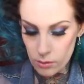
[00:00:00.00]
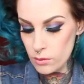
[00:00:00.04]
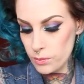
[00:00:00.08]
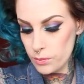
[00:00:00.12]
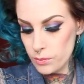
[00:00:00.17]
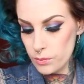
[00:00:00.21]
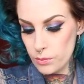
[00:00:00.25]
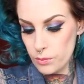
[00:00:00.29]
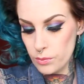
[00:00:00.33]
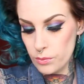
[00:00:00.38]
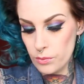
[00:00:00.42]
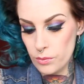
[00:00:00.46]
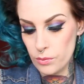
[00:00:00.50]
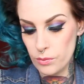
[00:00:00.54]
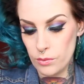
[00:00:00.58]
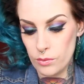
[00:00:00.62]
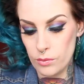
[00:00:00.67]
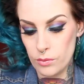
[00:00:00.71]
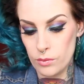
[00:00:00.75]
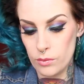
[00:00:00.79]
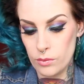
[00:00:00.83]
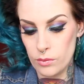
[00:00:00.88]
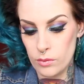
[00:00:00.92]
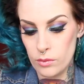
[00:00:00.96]

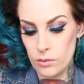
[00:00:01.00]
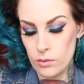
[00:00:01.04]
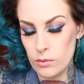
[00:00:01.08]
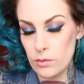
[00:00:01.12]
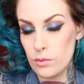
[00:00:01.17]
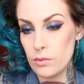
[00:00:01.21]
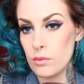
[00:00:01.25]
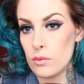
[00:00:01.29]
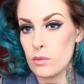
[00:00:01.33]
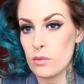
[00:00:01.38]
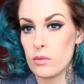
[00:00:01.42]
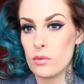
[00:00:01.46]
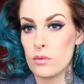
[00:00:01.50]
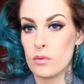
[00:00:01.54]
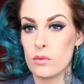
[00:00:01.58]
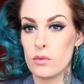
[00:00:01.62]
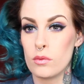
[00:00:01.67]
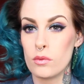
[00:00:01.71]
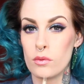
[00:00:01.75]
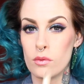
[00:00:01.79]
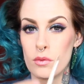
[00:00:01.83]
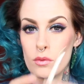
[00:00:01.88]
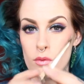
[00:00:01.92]
No one is speaking in this clip.